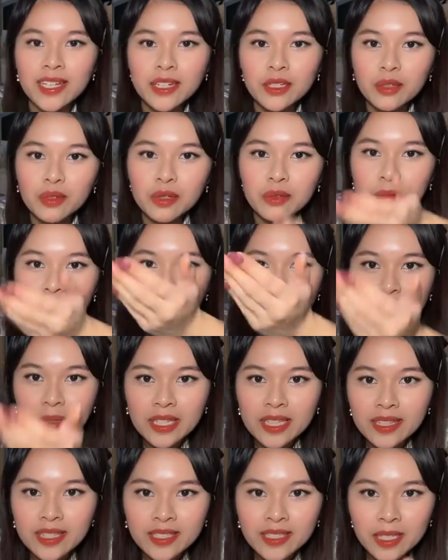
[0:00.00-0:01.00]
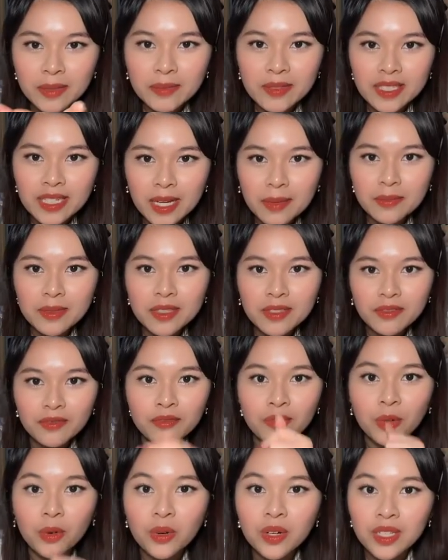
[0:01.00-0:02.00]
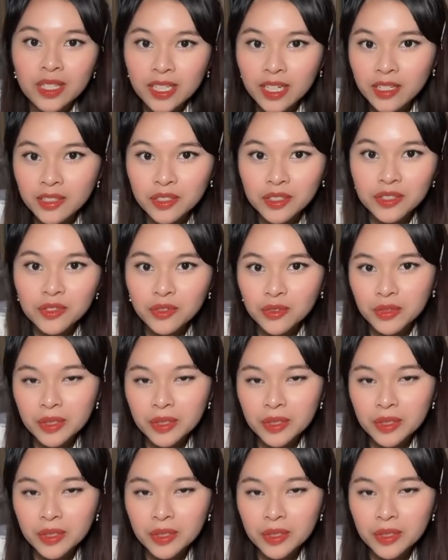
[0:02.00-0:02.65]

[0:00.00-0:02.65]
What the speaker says: you want to repeat the same steps for the other 3